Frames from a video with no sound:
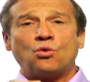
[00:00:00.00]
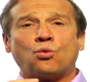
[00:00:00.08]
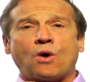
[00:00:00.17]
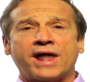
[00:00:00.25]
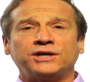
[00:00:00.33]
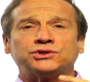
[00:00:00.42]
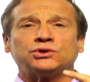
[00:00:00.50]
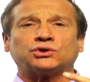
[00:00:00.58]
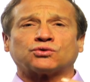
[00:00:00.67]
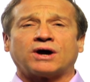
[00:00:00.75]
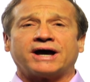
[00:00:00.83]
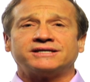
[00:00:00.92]
why don't you
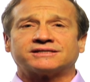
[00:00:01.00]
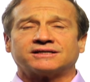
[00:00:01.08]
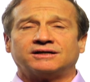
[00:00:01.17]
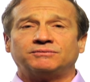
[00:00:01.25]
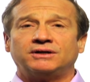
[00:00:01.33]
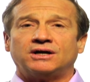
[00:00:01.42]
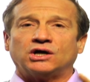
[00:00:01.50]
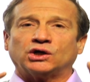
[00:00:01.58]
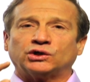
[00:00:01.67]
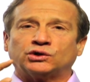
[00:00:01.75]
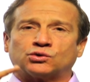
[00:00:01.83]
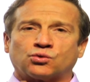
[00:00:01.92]
try some
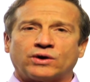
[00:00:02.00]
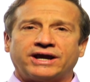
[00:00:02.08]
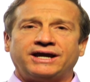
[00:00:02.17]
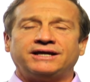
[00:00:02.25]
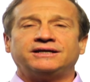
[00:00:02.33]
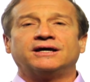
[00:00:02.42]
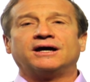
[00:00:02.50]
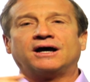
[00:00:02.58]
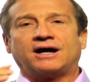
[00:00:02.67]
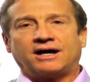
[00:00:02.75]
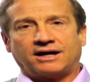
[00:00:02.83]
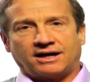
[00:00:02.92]
grain
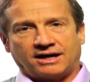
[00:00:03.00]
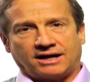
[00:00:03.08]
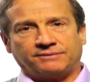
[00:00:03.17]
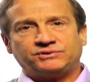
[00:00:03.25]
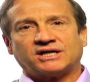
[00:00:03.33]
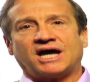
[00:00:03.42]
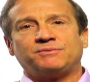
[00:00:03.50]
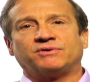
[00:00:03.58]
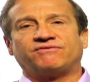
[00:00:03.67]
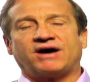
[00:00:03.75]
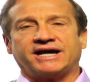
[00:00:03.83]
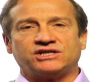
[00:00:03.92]
type
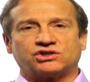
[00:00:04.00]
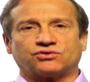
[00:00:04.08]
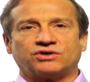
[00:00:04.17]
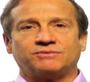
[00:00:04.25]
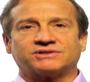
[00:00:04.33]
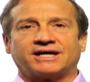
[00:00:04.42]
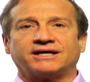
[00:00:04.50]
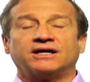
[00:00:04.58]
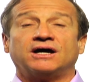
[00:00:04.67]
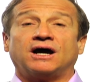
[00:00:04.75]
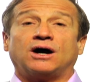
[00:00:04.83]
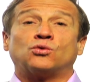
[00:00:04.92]
of ice creams like
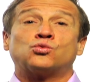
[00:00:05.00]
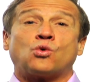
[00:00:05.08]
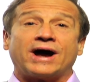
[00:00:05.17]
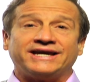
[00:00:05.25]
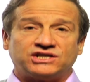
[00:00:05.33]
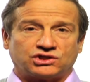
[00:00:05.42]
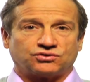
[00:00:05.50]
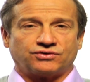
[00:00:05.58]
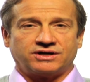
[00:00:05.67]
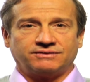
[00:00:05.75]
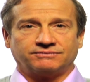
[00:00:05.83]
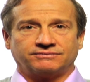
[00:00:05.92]
Rice
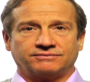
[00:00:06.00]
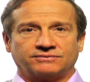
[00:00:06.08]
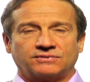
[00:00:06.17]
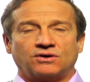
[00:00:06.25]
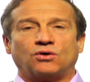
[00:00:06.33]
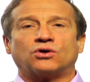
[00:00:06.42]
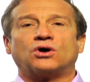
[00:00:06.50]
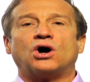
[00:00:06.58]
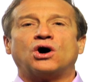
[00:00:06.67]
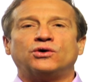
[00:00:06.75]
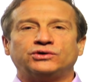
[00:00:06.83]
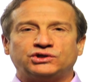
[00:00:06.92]
Dream or
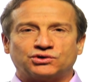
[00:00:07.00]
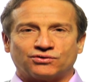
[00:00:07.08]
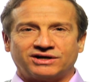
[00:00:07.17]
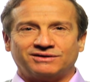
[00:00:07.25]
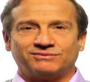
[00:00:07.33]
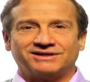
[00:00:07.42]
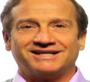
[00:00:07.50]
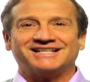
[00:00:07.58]
Oat Dream,